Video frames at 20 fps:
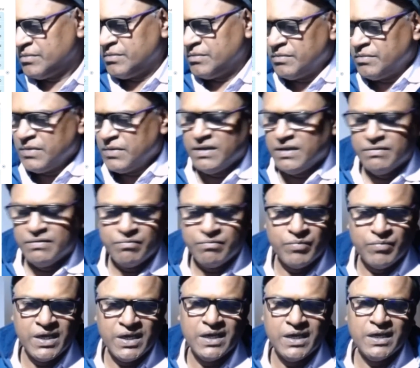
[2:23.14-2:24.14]
Means
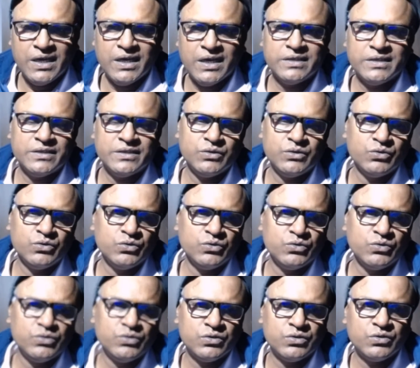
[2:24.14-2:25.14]
may is
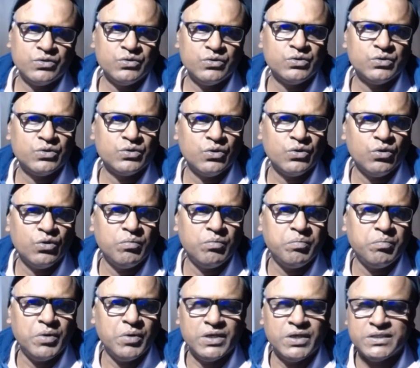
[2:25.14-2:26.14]
used to show
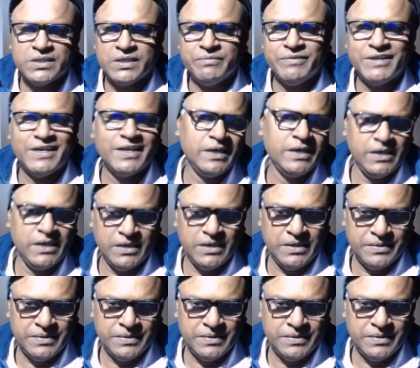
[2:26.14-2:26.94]
possibility.